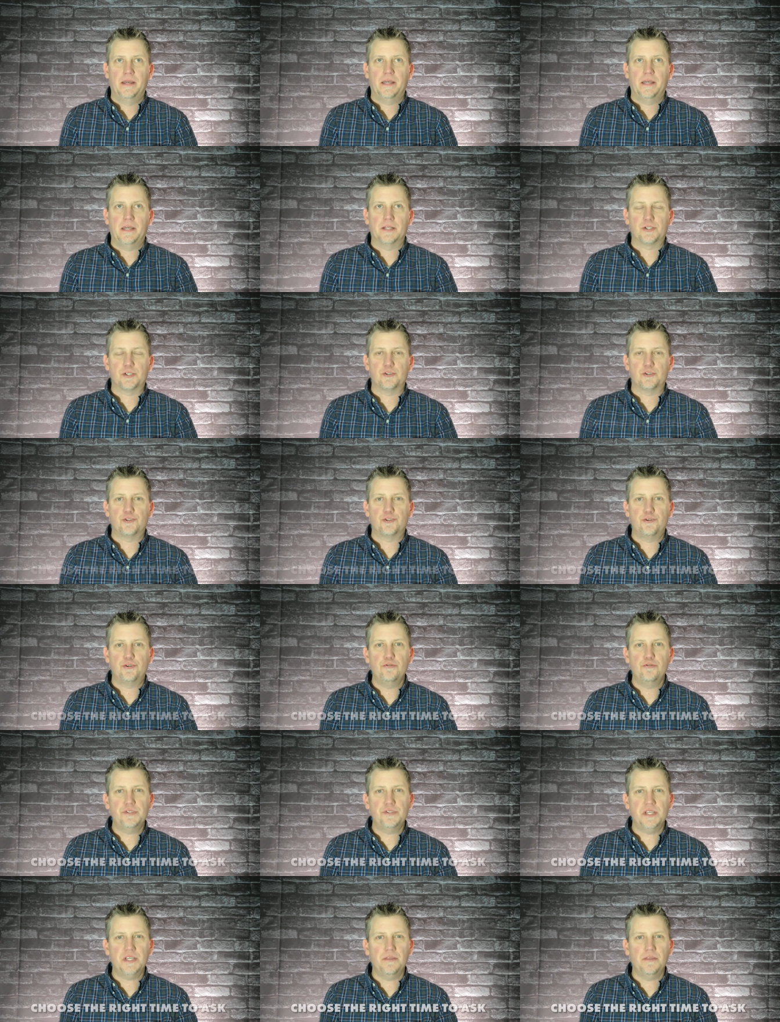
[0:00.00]
It's
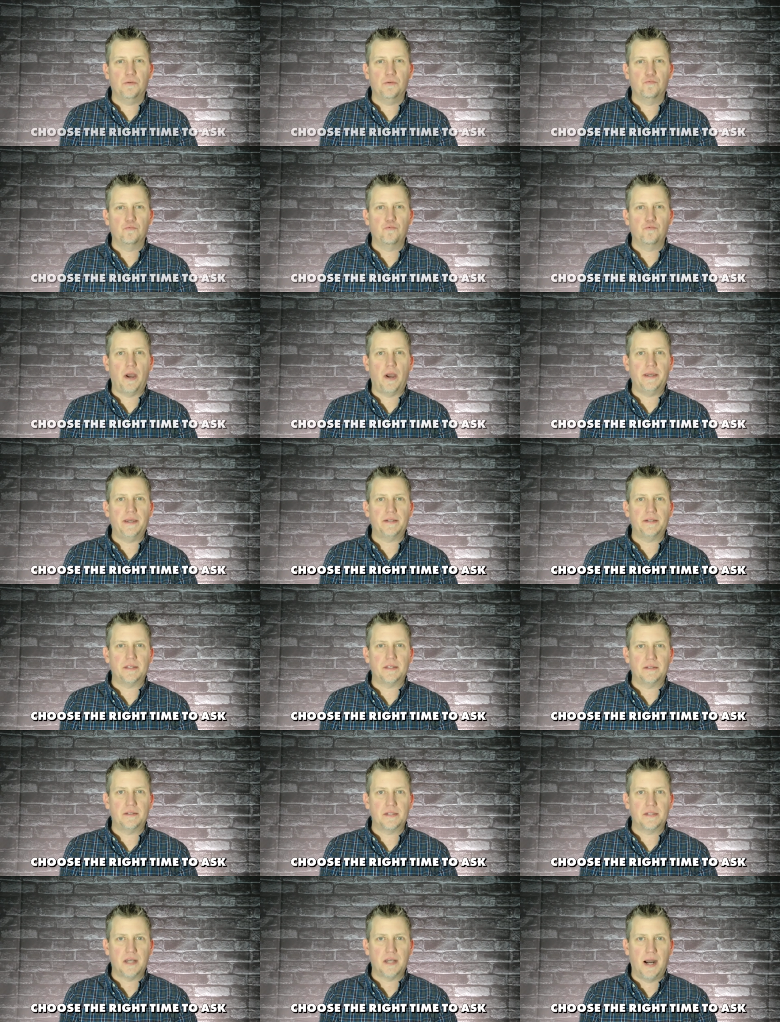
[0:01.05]
choosing the right
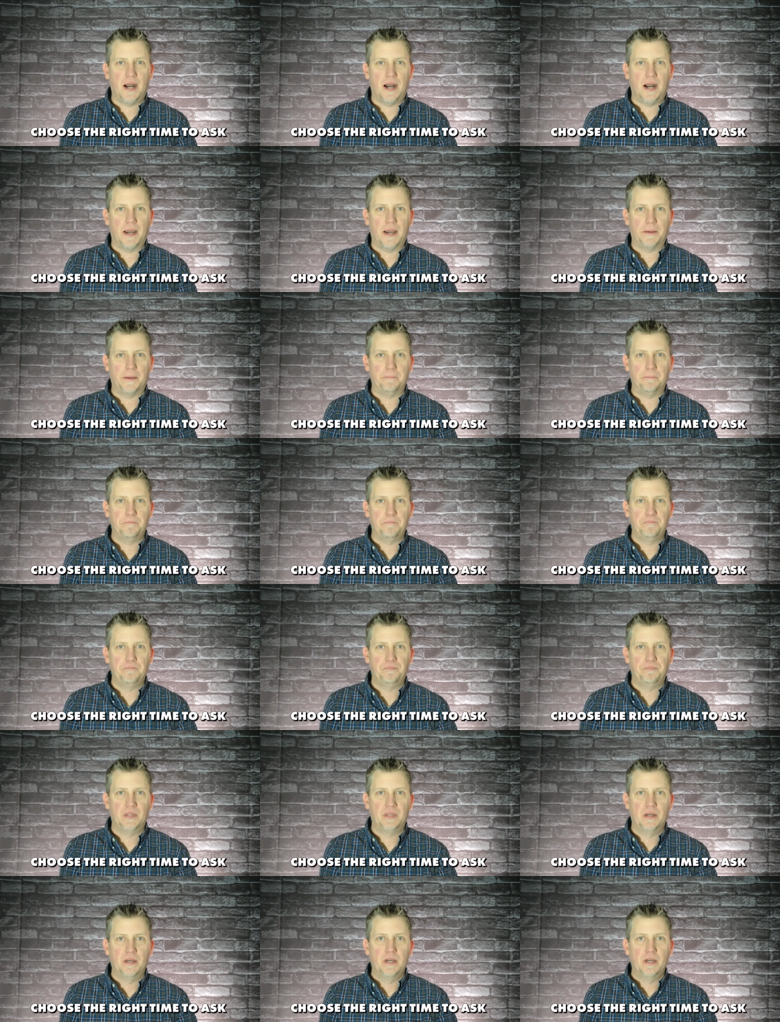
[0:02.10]
time
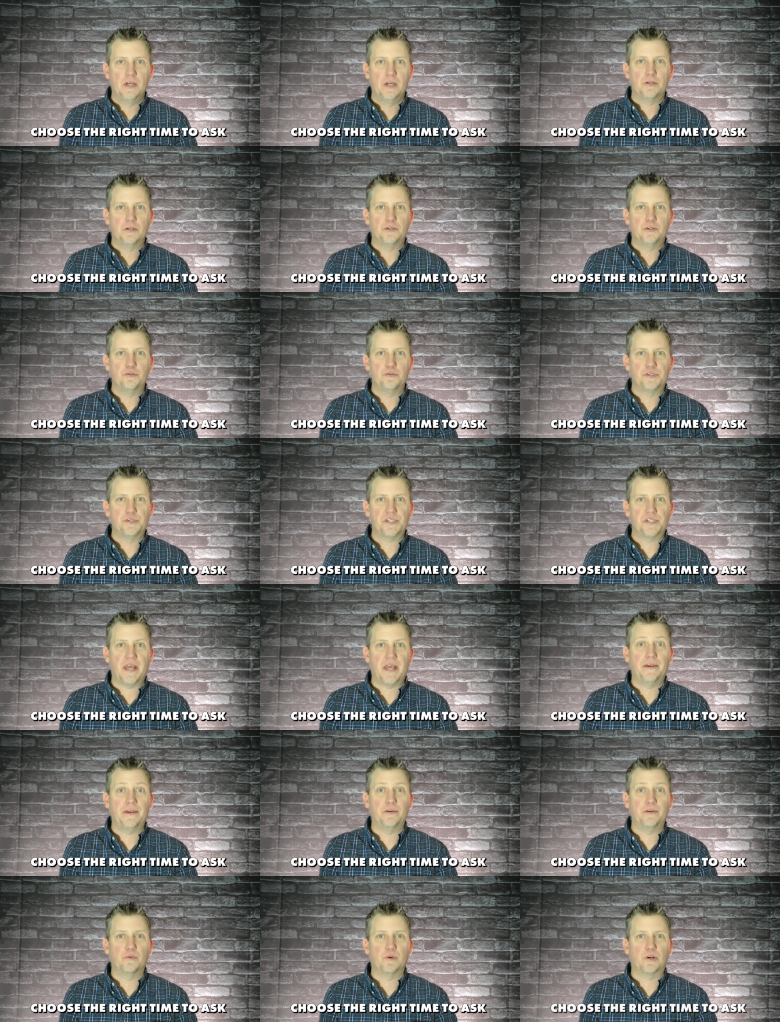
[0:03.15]
to
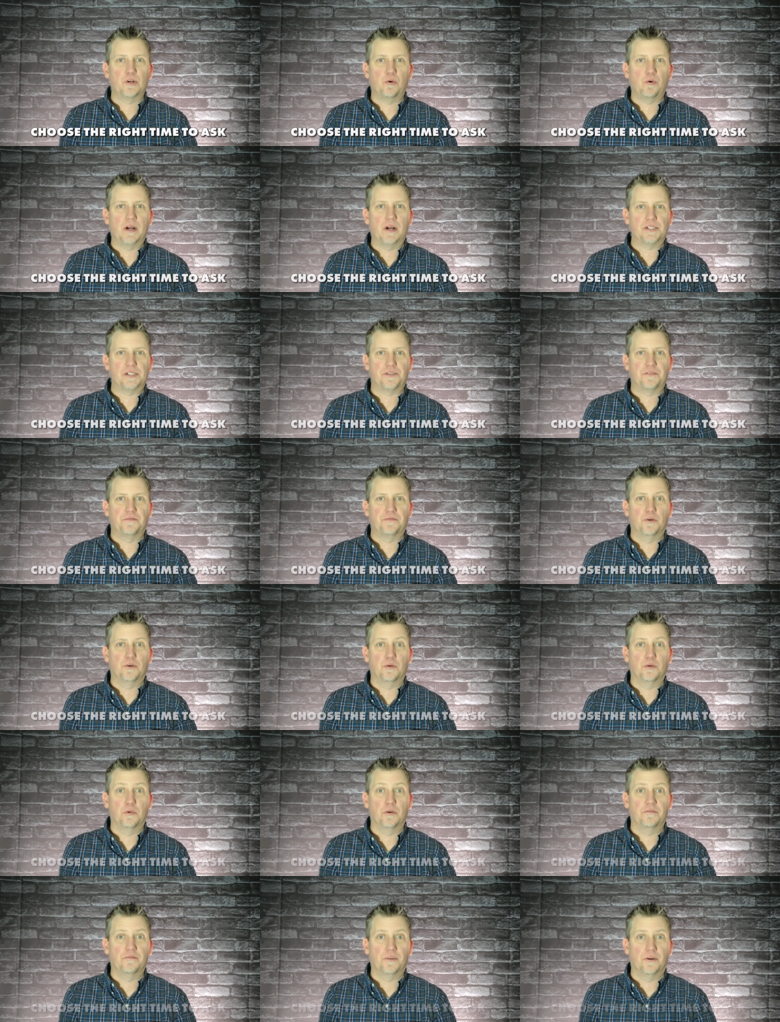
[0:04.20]
send a request for a
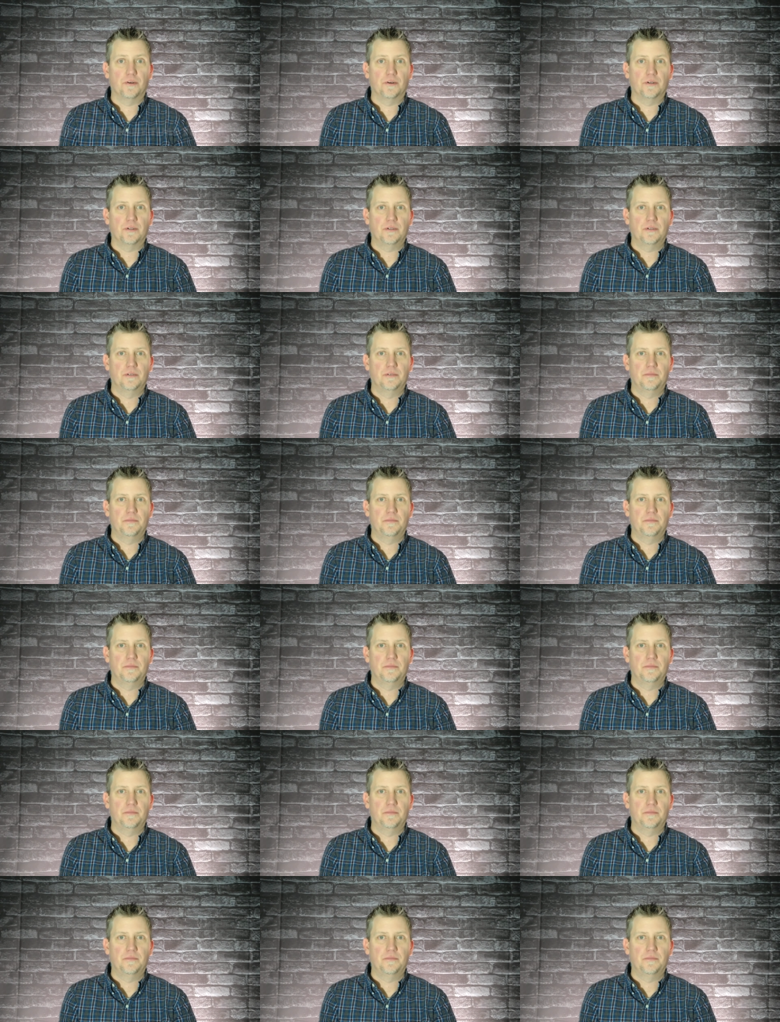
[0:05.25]
referral.